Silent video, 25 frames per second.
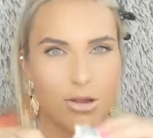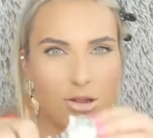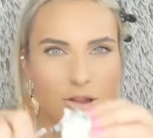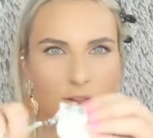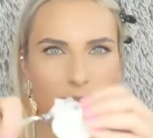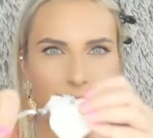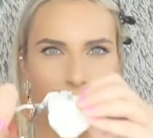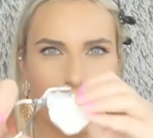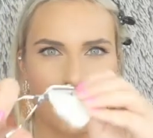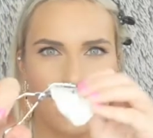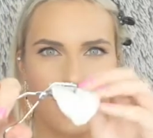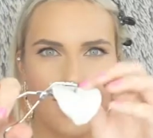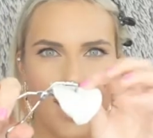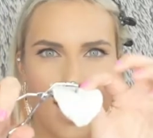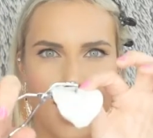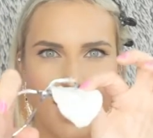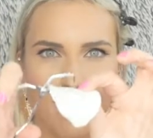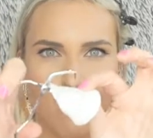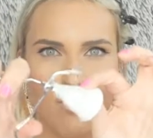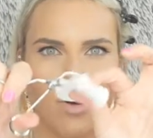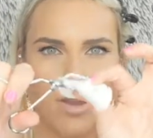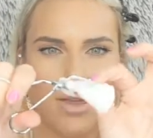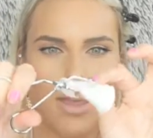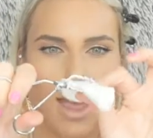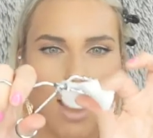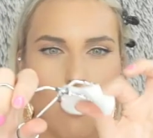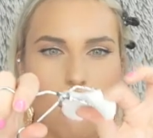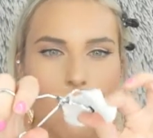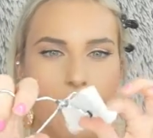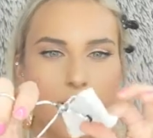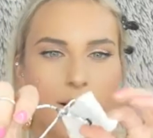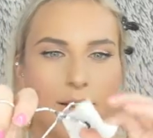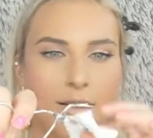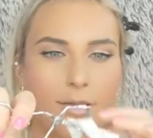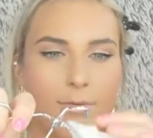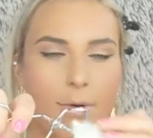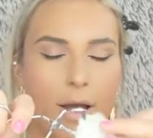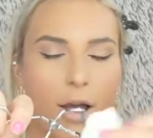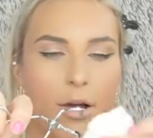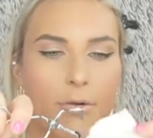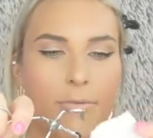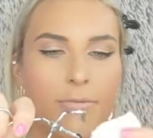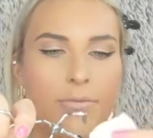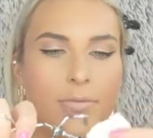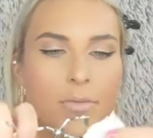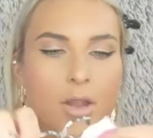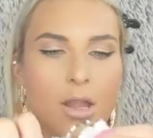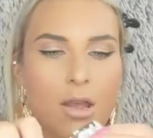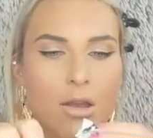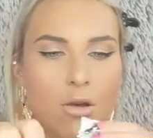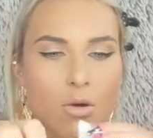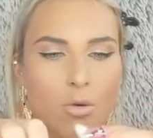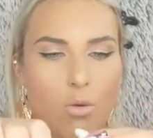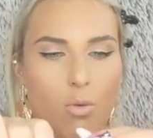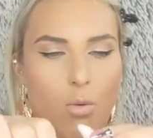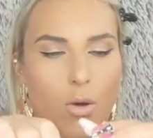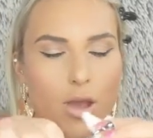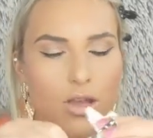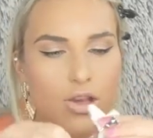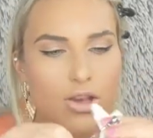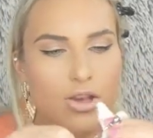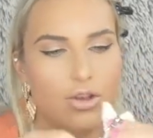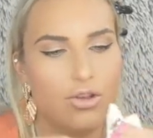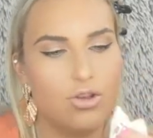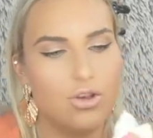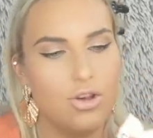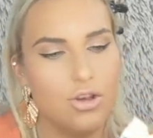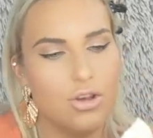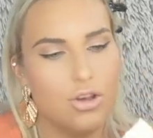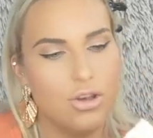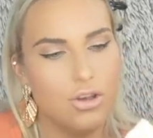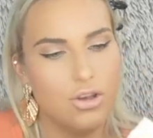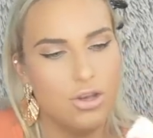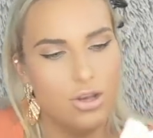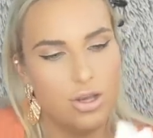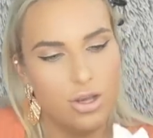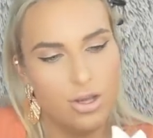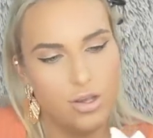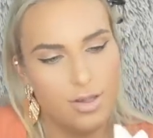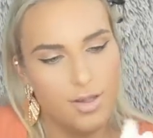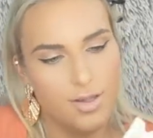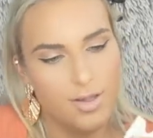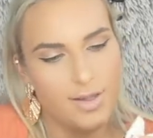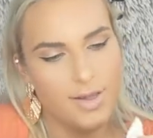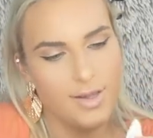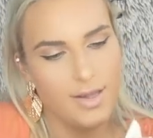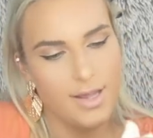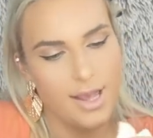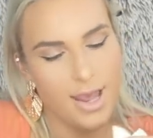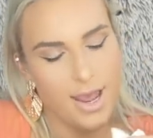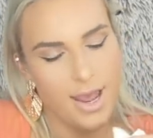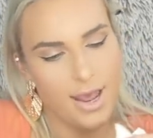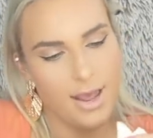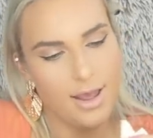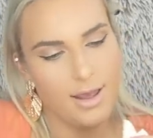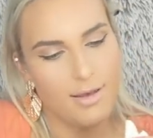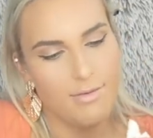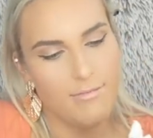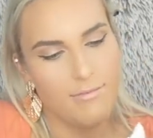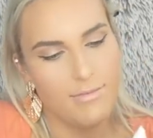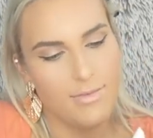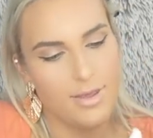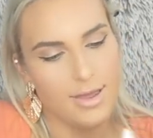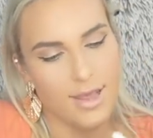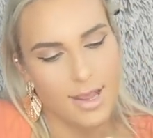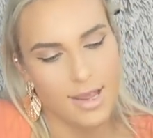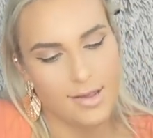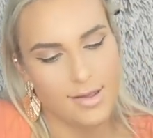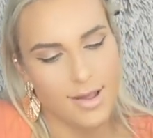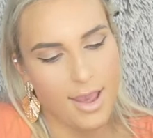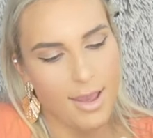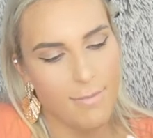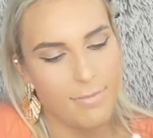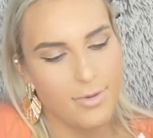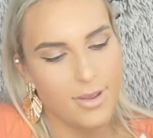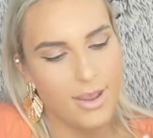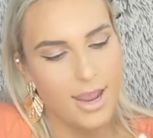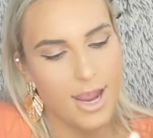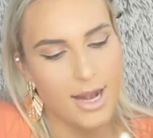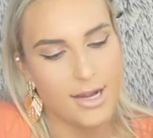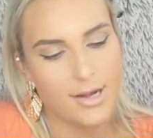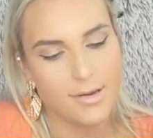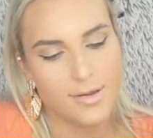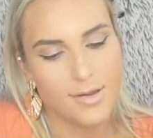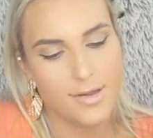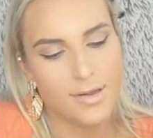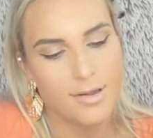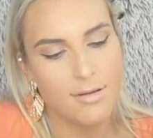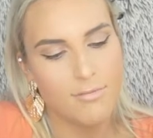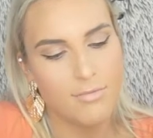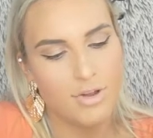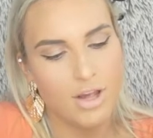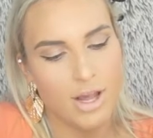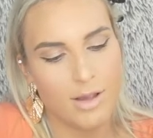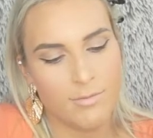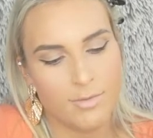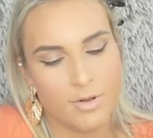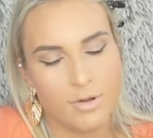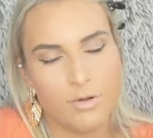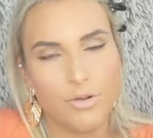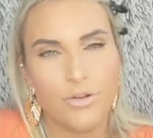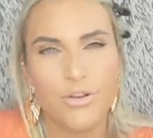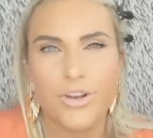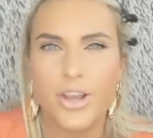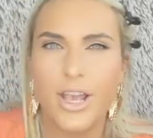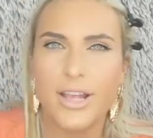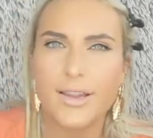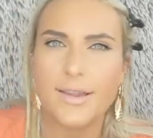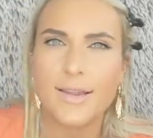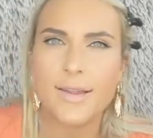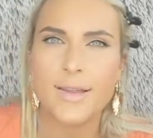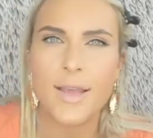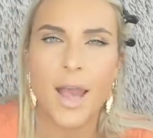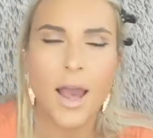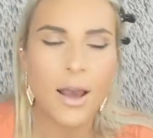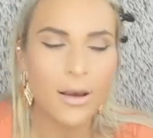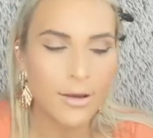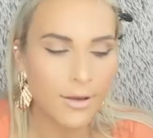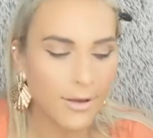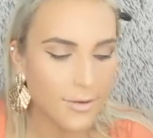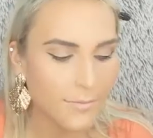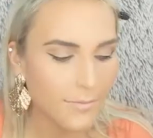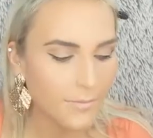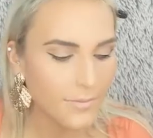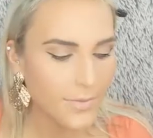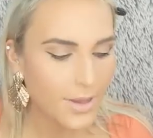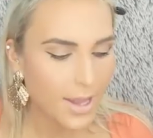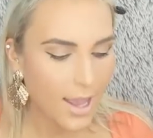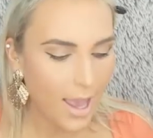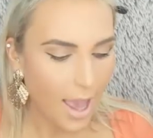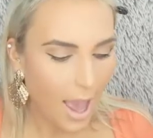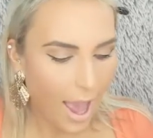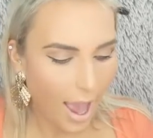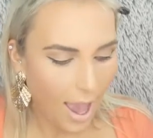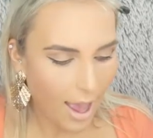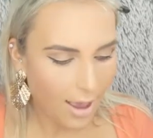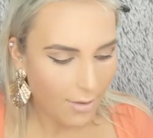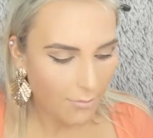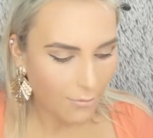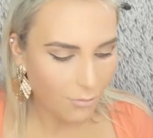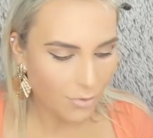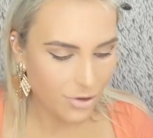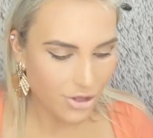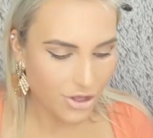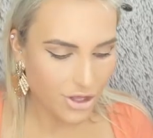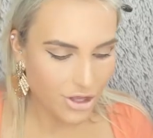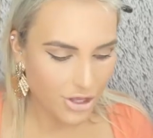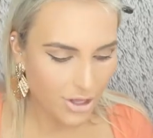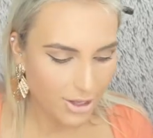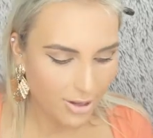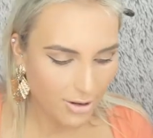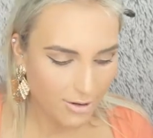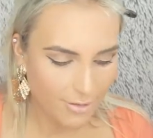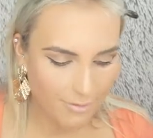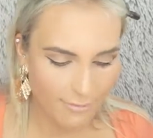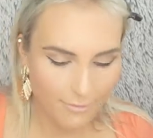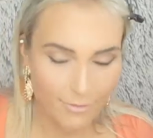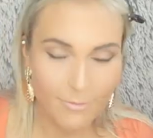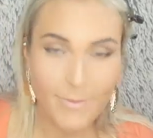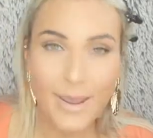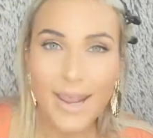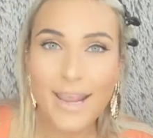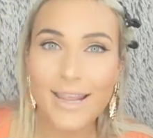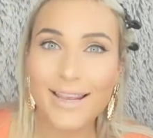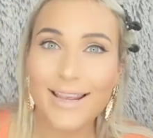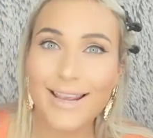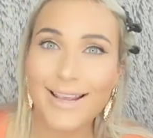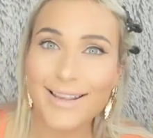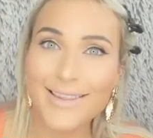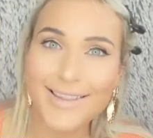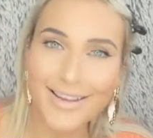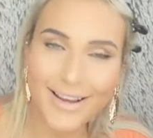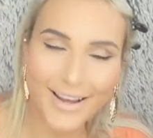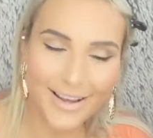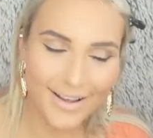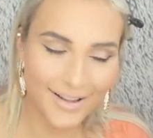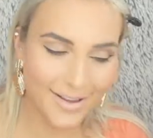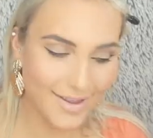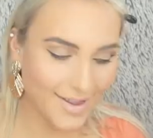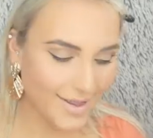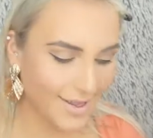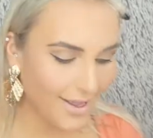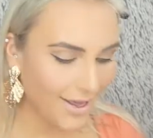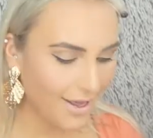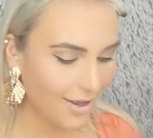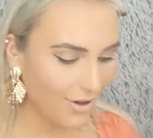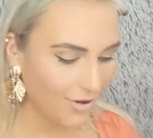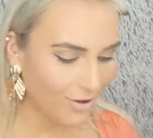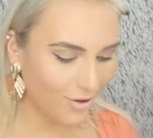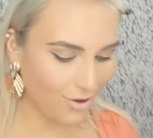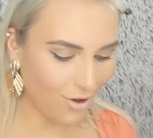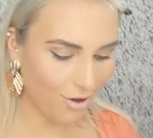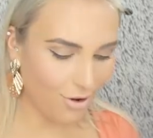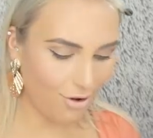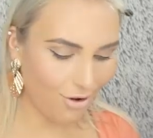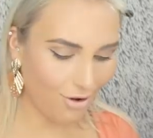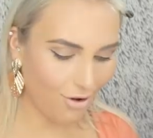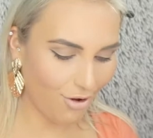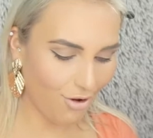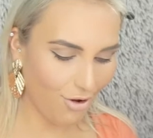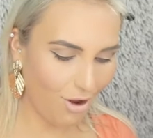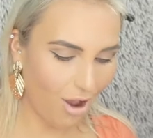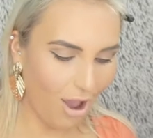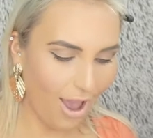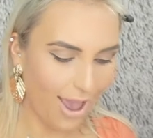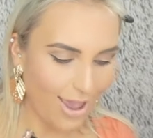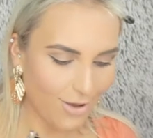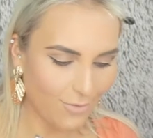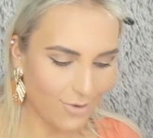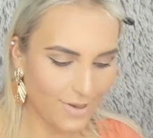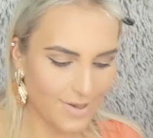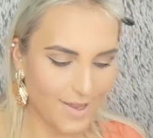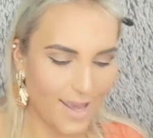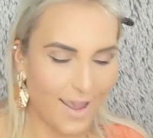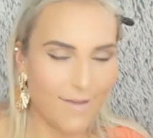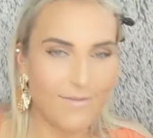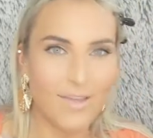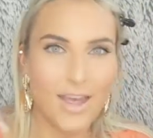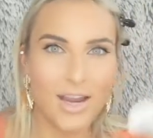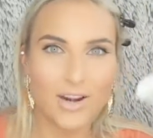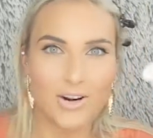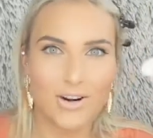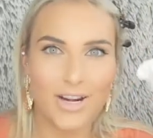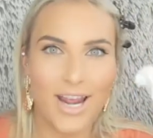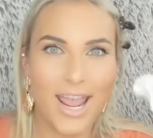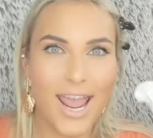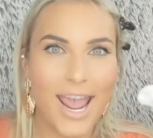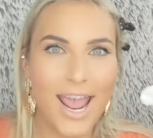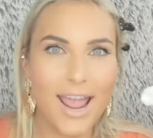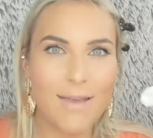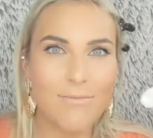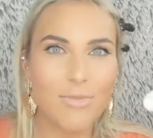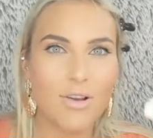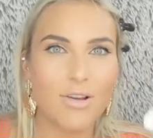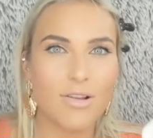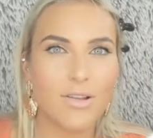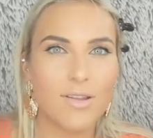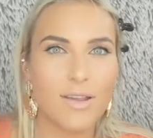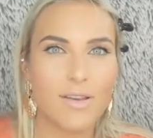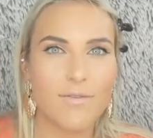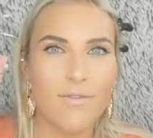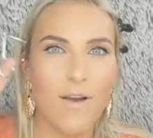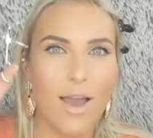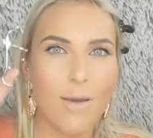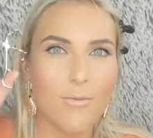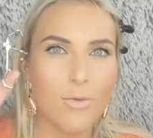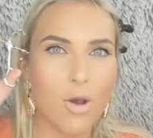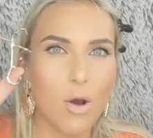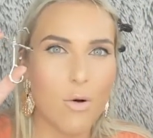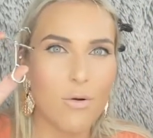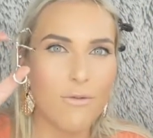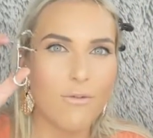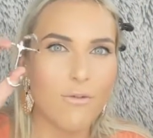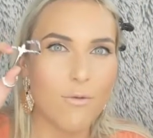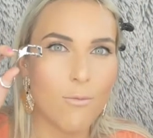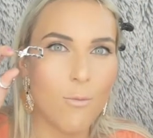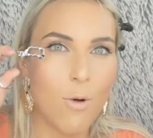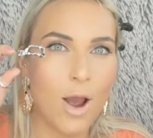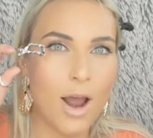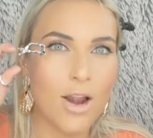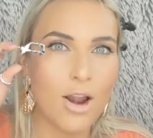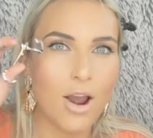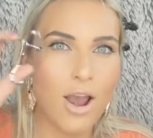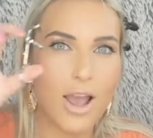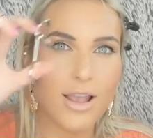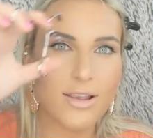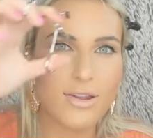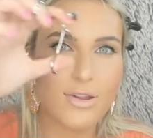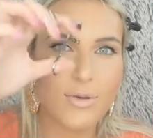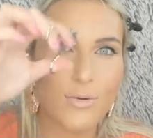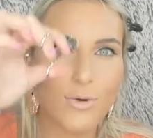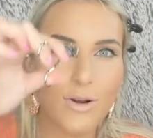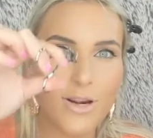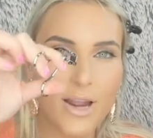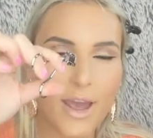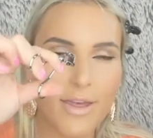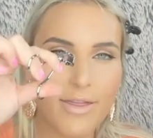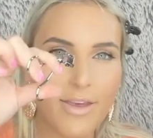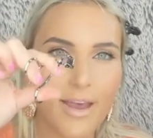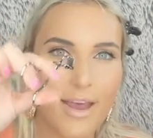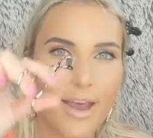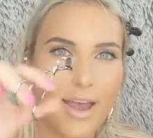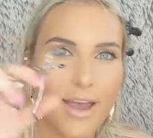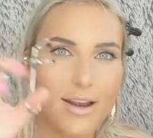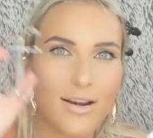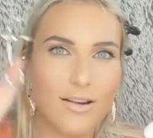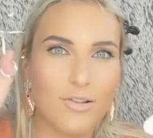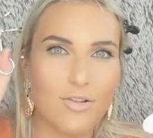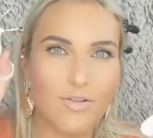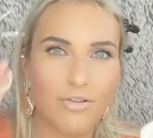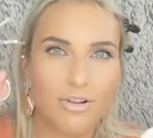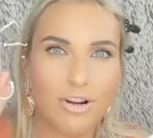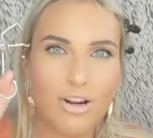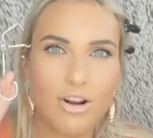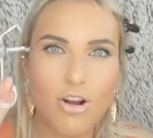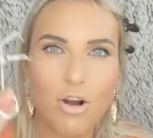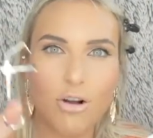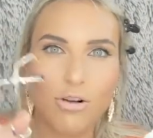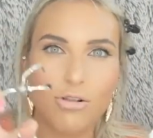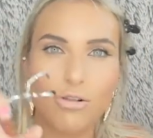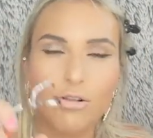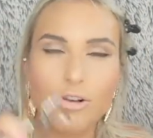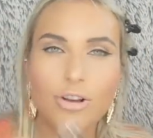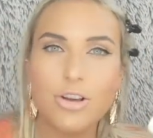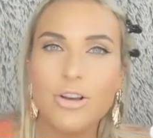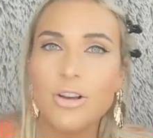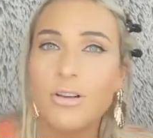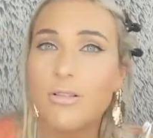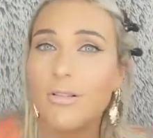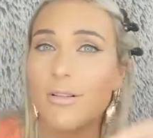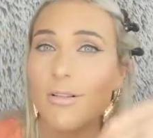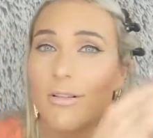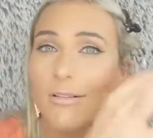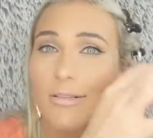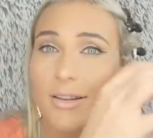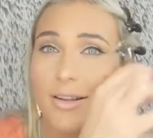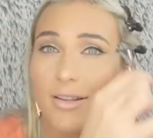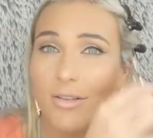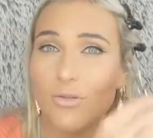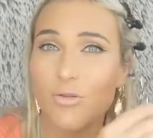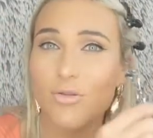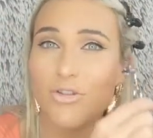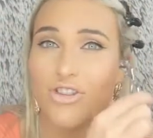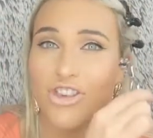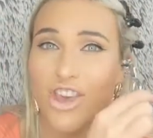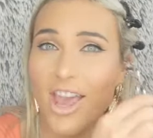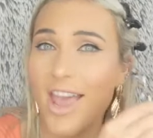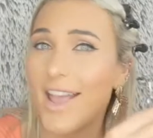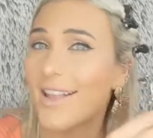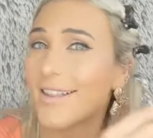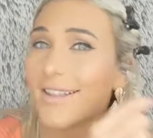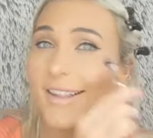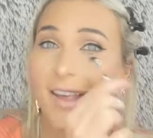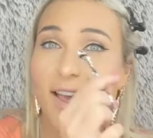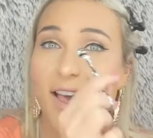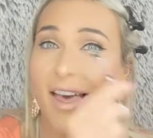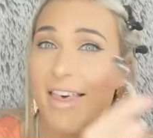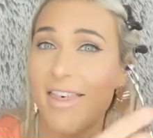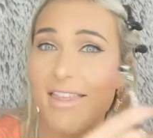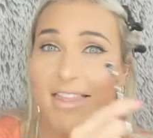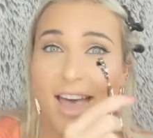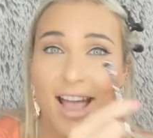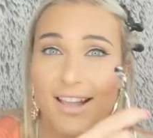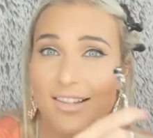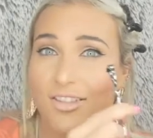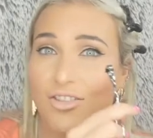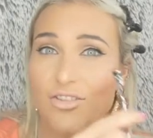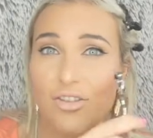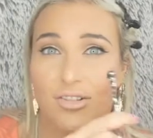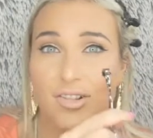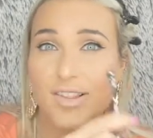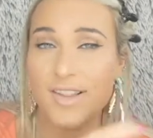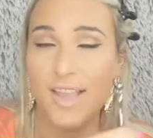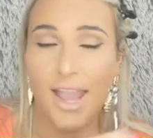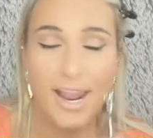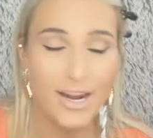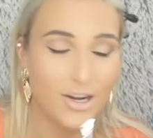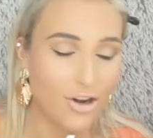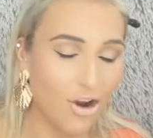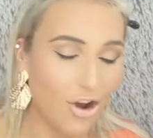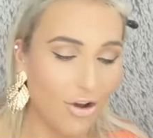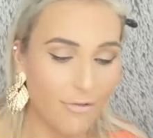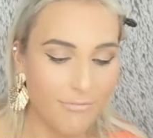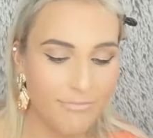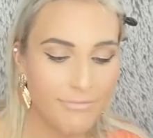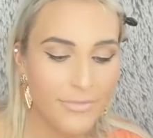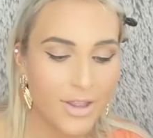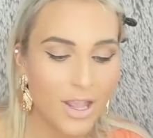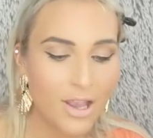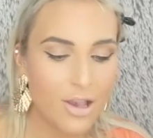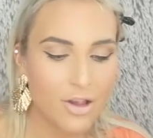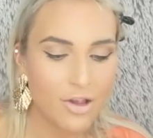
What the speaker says: just the same with that one as well. When you do use these applicators, sometimes glue gets stuck, which for me it does. So I always have that on hand, because if I'm going from one eye to another and it's already got glue, there's a good chance that's not staying on.